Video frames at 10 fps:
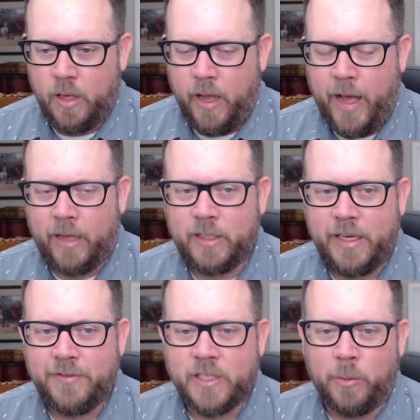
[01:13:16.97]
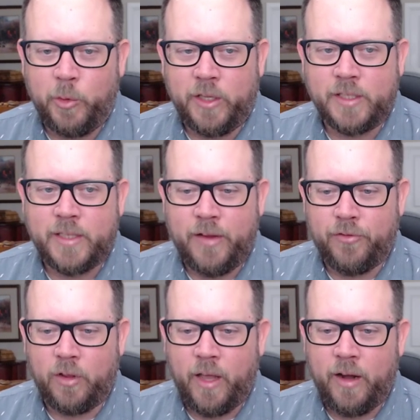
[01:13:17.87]
I'll leave some real estate
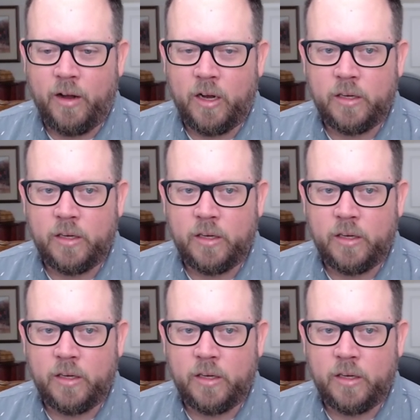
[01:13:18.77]
for later